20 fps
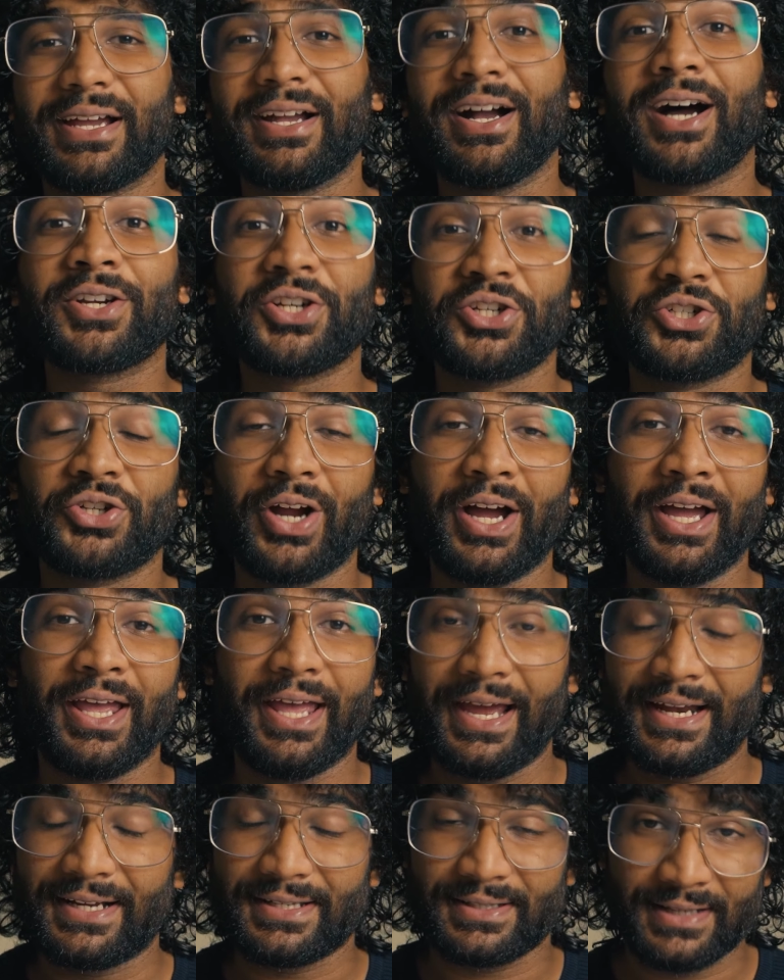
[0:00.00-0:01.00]
I got to try
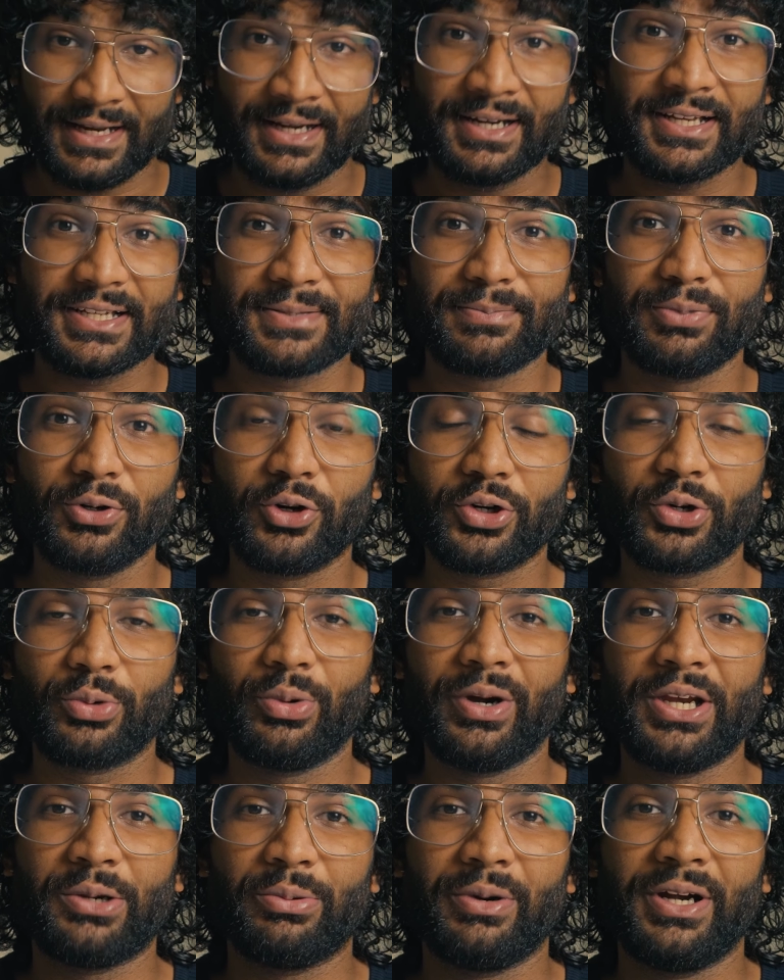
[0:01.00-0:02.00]
at Scent Explore
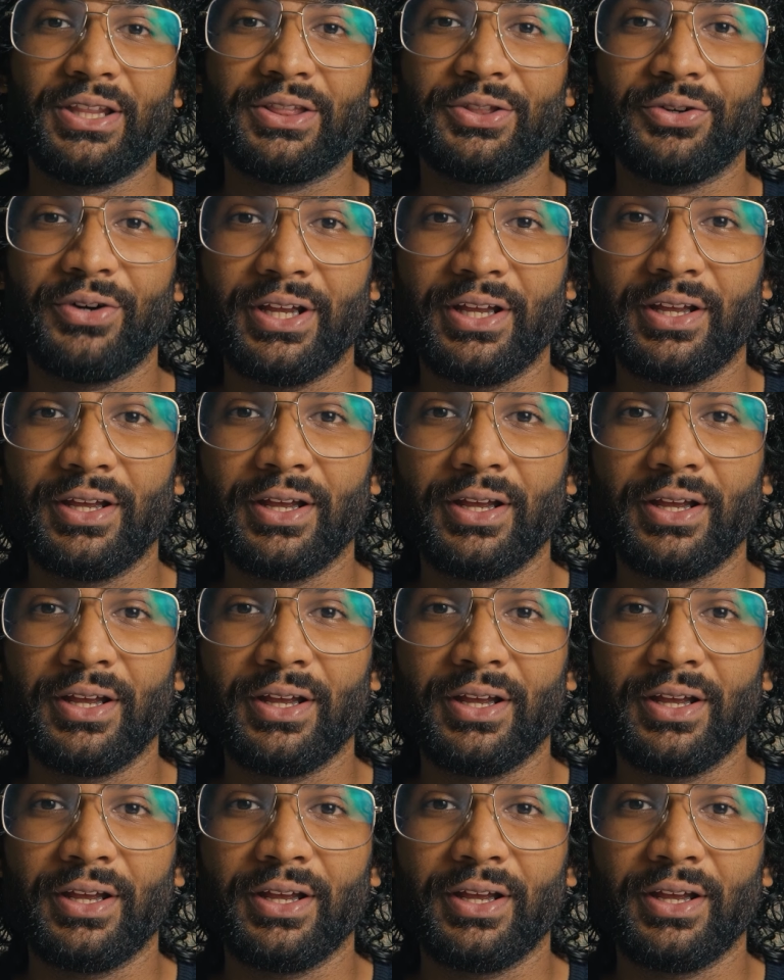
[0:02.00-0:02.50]
2023.